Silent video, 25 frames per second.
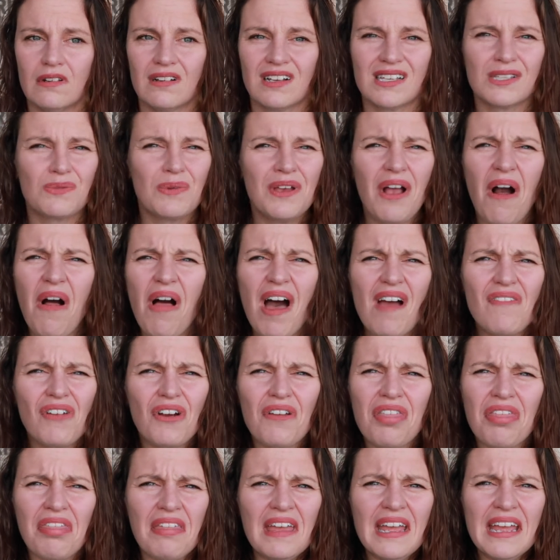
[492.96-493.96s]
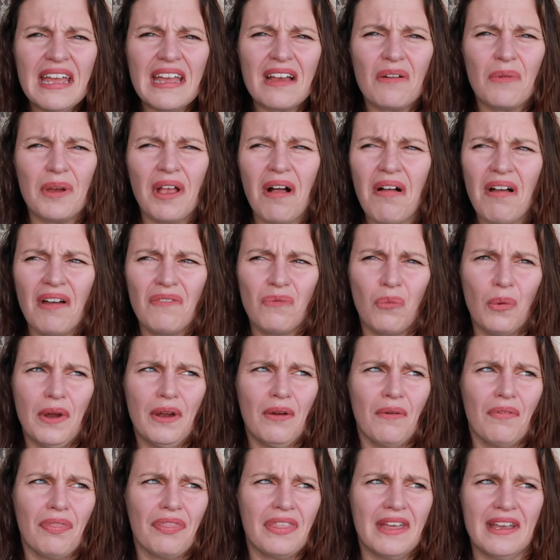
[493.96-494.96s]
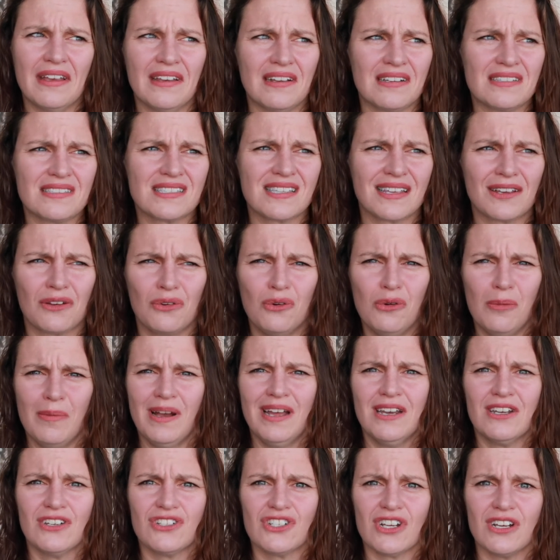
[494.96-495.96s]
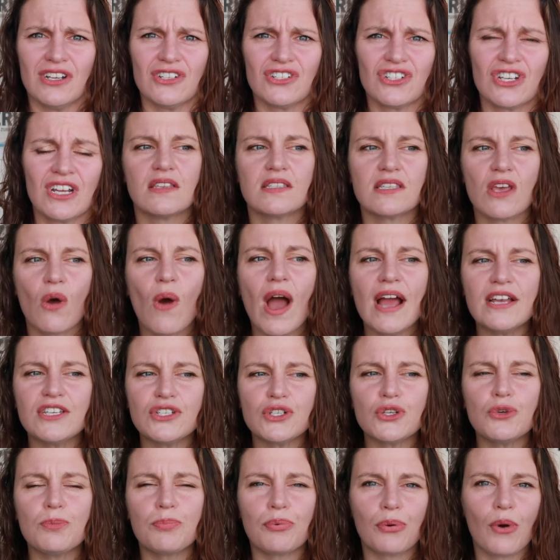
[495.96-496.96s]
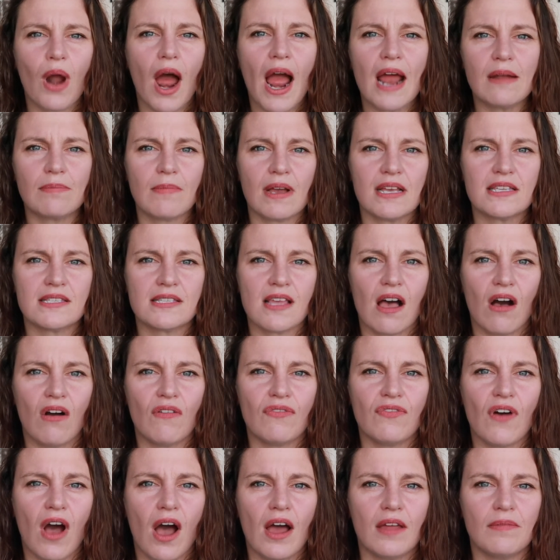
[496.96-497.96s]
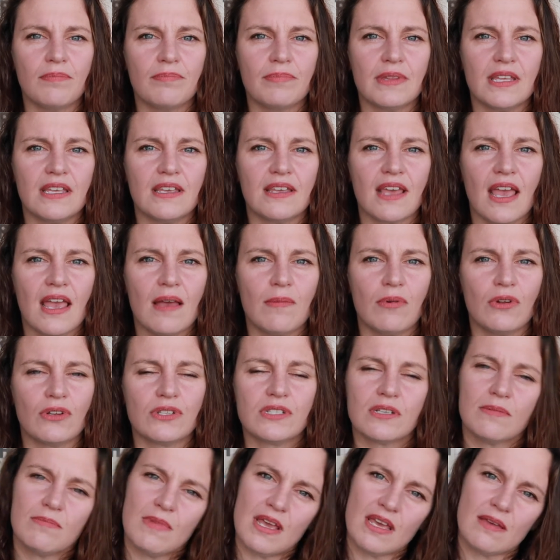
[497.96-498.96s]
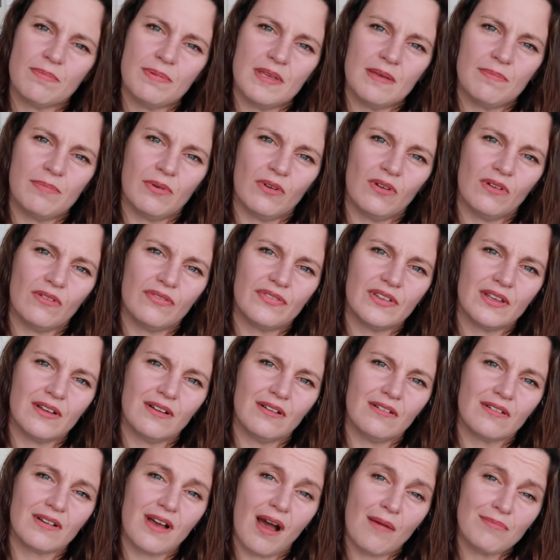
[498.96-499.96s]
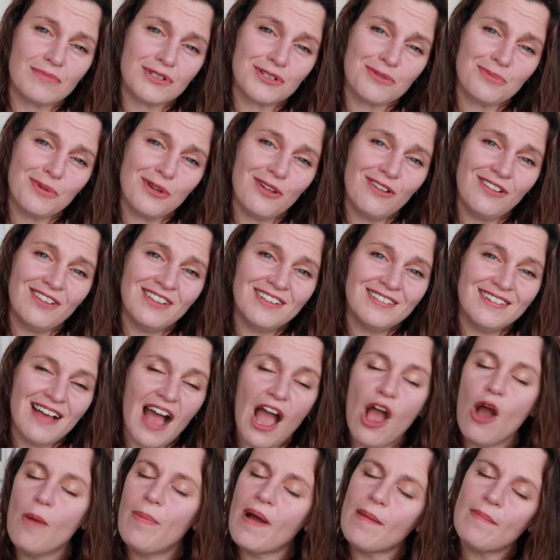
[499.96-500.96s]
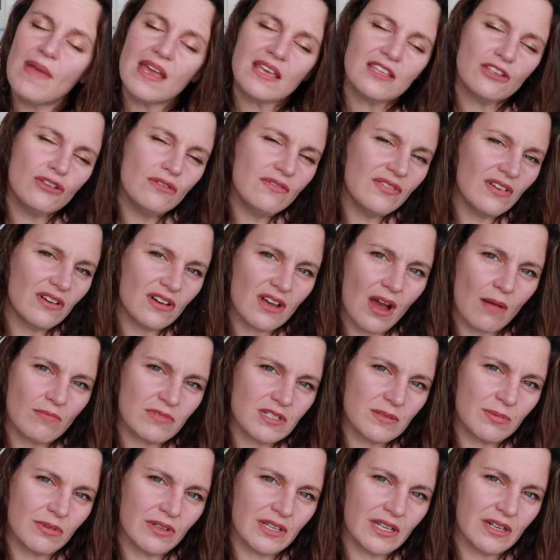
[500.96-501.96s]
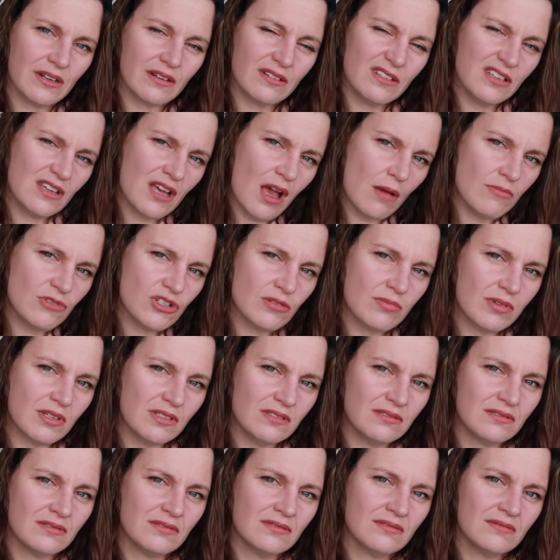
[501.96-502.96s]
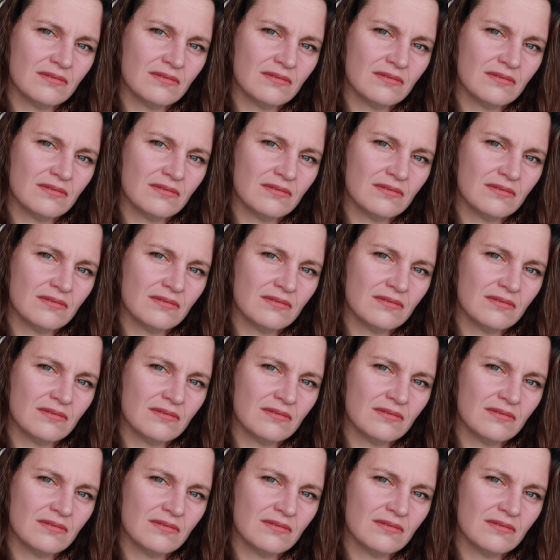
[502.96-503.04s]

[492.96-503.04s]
because we all have our thing. We all have weird things. Like, who am I to judge? So I do pride myself on being able to make people feel comfortable. I hope I make you feel comfortable here. You comfortable?